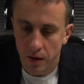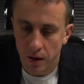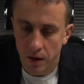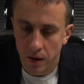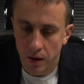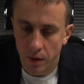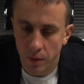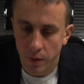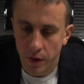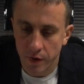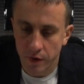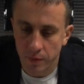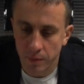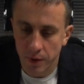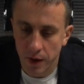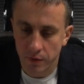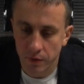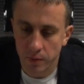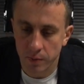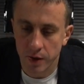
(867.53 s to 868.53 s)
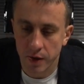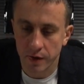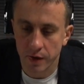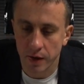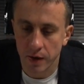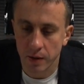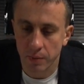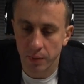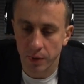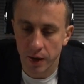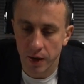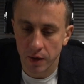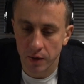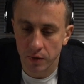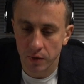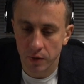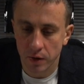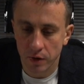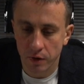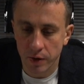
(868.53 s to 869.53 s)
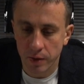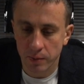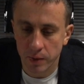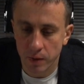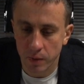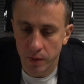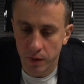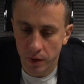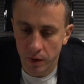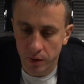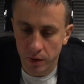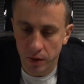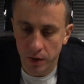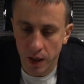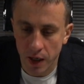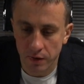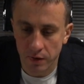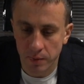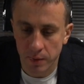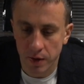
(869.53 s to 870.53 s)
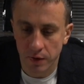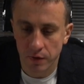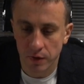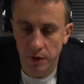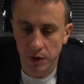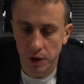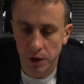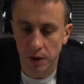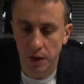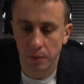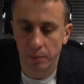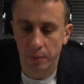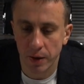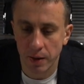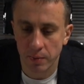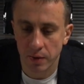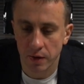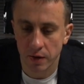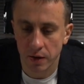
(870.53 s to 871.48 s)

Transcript: Waves platform, is any plan to agreement with local government for digital payment